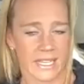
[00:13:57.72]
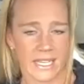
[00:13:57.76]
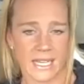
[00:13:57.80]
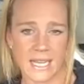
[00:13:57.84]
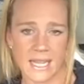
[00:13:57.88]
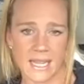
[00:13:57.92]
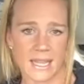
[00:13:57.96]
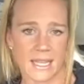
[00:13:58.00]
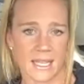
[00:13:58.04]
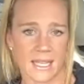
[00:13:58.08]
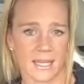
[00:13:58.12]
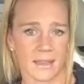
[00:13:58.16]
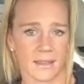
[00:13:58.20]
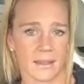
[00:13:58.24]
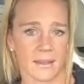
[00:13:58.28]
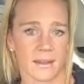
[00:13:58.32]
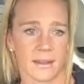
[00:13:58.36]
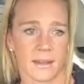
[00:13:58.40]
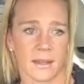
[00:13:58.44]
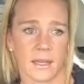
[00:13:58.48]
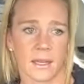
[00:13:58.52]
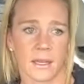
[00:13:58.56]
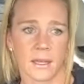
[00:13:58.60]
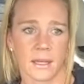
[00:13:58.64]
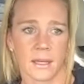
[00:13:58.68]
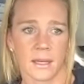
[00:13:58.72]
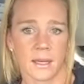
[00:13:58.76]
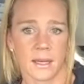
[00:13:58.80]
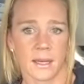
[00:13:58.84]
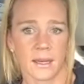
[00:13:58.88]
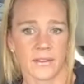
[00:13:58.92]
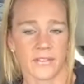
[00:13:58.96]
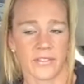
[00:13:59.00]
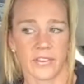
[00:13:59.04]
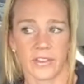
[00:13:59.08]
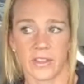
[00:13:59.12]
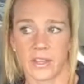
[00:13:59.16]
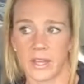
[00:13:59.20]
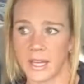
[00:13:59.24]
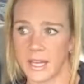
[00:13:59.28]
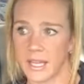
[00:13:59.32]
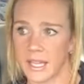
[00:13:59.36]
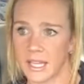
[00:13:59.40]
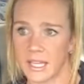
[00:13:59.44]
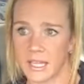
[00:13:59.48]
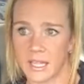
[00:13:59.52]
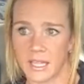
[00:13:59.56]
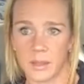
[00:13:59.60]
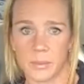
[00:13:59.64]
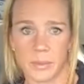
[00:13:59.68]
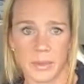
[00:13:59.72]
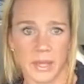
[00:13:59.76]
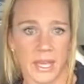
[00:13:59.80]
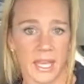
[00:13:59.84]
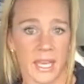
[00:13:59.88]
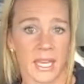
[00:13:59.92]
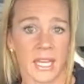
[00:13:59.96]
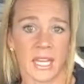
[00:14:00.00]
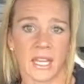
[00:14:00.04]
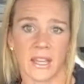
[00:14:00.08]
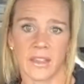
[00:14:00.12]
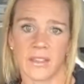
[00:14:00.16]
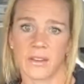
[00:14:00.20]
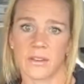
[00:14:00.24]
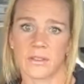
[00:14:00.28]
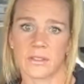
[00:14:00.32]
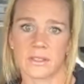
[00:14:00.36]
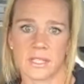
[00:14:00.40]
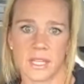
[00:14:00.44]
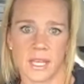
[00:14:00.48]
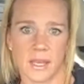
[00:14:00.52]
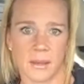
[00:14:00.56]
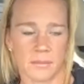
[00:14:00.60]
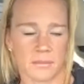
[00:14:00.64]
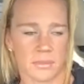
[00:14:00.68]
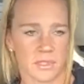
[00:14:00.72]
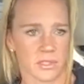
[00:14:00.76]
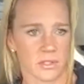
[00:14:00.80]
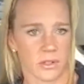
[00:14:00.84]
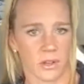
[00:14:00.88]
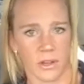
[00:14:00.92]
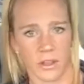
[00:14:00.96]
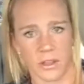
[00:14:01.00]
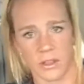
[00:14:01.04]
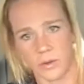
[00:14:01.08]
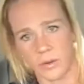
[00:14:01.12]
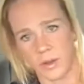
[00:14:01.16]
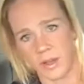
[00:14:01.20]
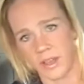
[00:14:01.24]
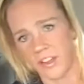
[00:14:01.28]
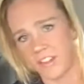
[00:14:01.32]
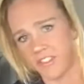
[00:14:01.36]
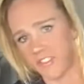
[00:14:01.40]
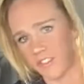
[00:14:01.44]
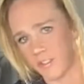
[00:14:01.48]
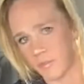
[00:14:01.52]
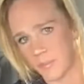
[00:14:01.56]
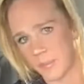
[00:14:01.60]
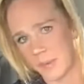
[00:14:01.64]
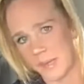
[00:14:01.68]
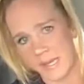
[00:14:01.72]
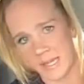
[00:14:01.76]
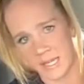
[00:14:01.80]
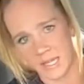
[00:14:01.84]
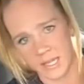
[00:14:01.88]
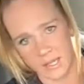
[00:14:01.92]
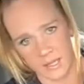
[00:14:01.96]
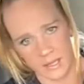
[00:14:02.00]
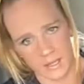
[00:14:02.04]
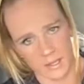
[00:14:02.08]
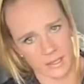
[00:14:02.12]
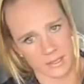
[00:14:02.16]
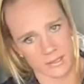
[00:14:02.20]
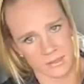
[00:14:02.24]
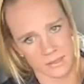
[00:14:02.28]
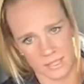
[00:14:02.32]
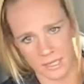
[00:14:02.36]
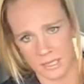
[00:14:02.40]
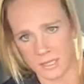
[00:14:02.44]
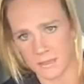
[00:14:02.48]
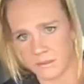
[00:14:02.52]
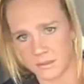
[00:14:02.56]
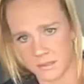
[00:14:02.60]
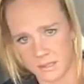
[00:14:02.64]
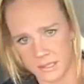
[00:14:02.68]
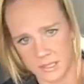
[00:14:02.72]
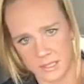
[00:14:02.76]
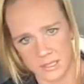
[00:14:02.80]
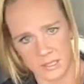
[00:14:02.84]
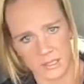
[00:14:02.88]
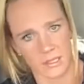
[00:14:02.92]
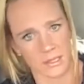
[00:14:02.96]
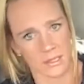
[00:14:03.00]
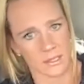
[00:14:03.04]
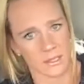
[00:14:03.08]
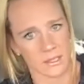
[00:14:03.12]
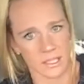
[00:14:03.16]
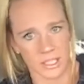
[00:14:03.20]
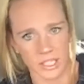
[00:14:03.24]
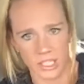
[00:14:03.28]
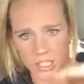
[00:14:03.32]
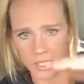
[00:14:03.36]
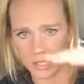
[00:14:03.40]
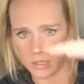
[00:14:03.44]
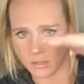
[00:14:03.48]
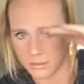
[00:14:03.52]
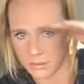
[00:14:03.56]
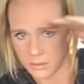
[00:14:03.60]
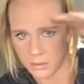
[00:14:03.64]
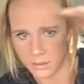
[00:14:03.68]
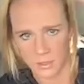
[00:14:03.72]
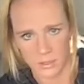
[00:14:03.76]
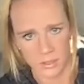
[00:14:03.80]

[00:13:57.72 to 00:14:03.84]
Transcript: Anything. I feel like it could be any of those names, all the way from Pena down to you know,